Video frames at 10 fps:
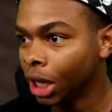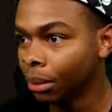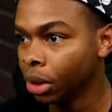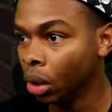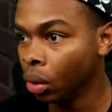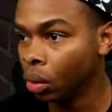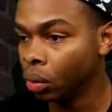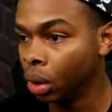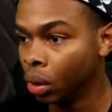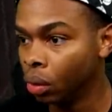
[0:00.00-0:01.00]
Climb, uh-oh,
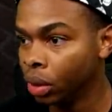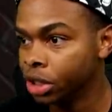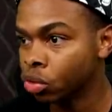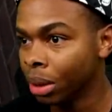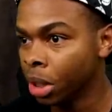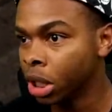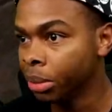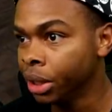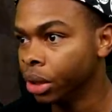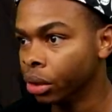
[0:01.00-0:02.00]
uh-oh. Is grandma
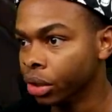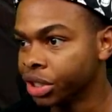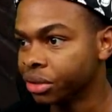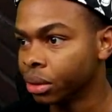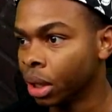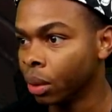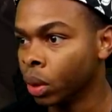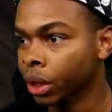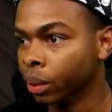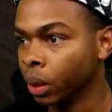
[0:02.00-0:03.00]
coming? No, no, she's, all right,
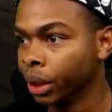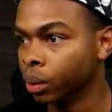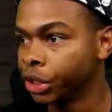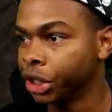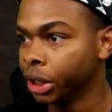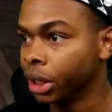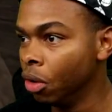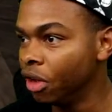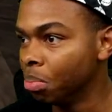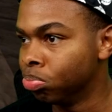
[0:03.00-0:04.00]
we're good, we're good, we're chilling.
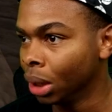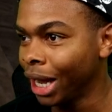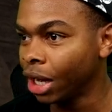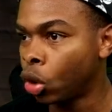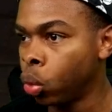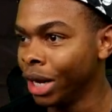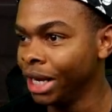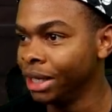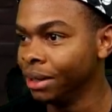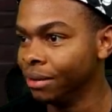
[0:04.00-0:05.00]
Move it, Black
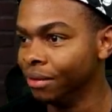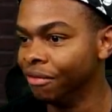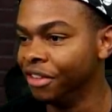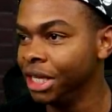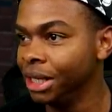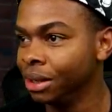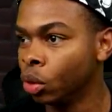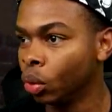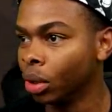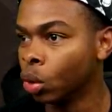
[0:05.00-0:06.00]
Queen V,
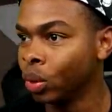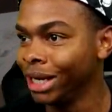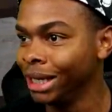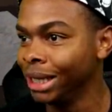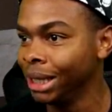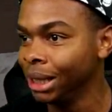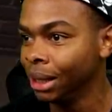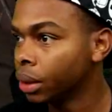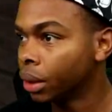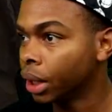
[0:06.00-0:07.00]
Queen D.
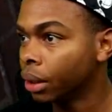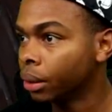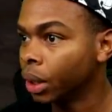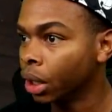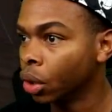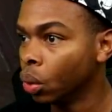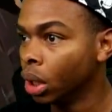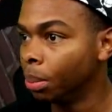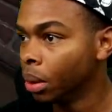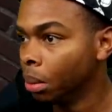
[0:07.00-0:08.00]
All right, we gotta go
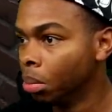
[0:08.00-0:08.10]
up.